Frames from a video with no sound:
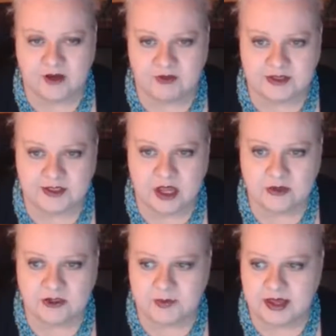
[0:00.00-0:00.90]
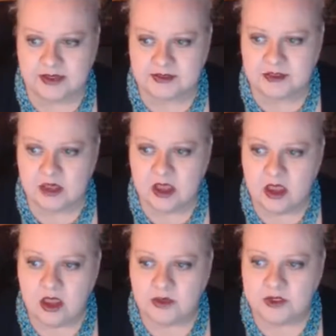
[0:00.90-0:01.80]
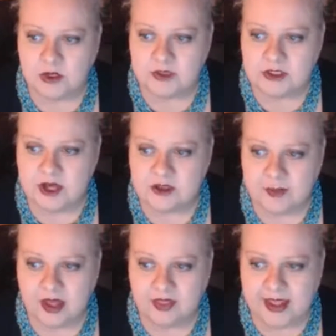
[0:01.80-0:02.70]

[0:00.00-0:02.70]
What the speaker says: of this color space. So we talked about